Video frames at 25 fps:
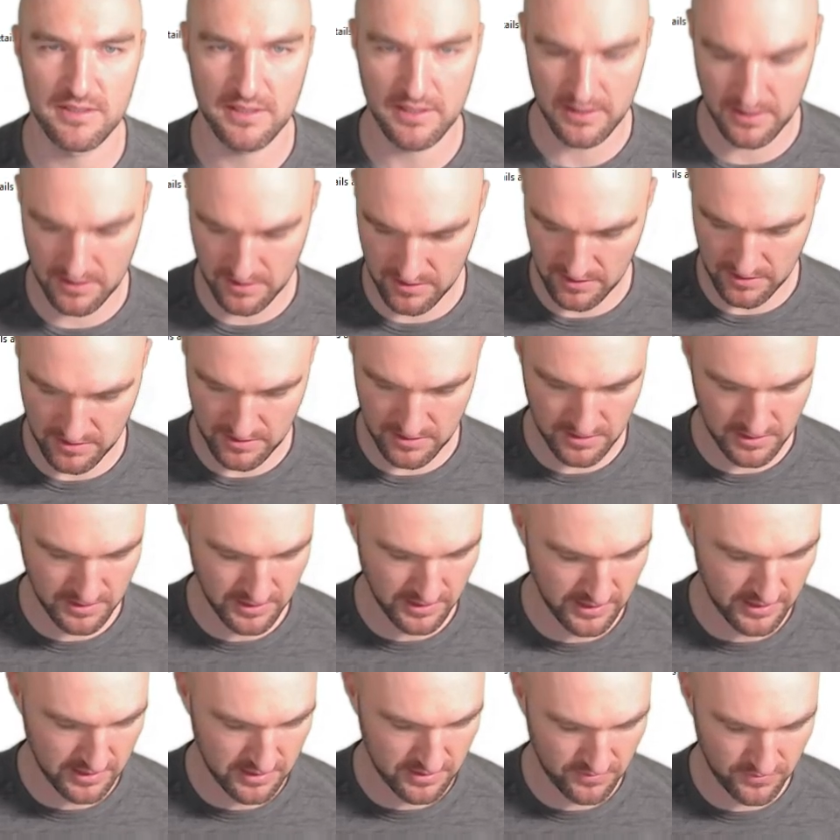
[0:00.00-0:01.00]
in this
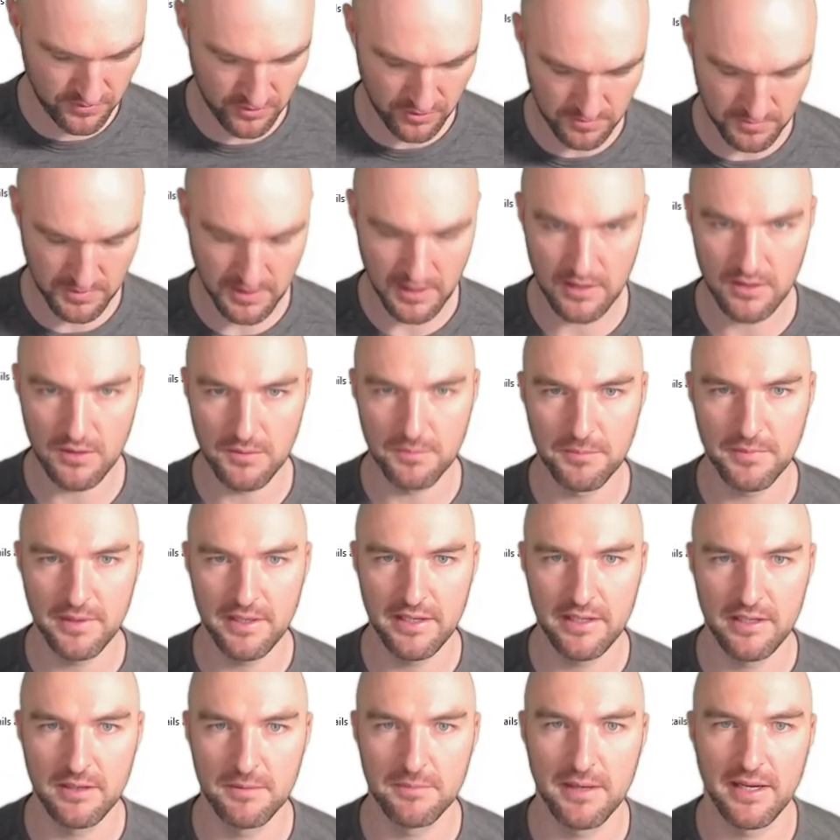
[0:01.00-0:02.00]
case from
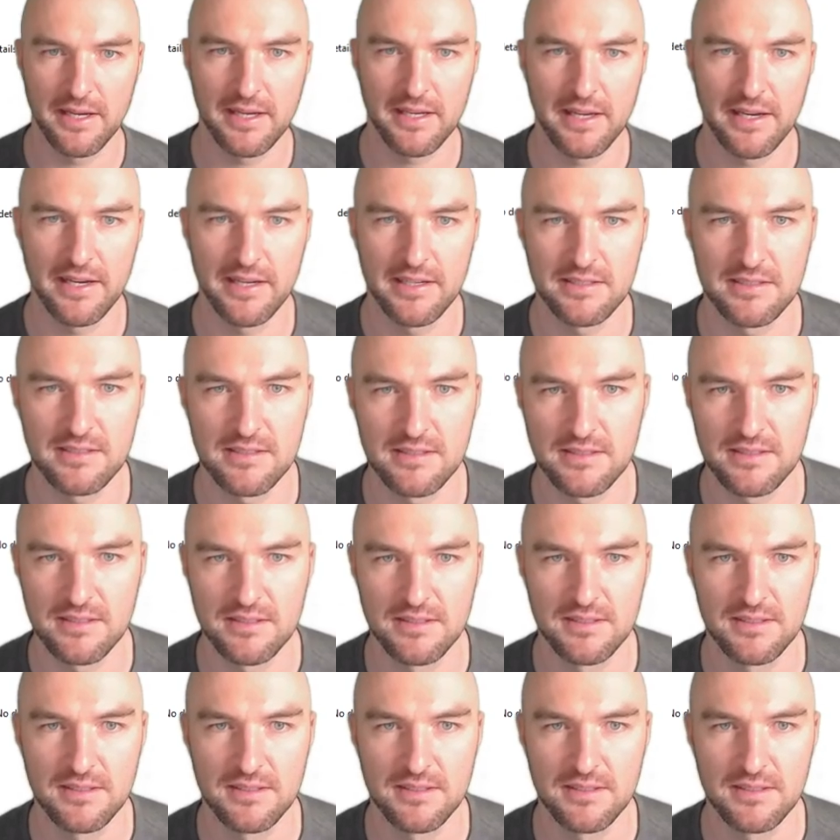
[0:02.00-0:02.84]
aluminium, I guess.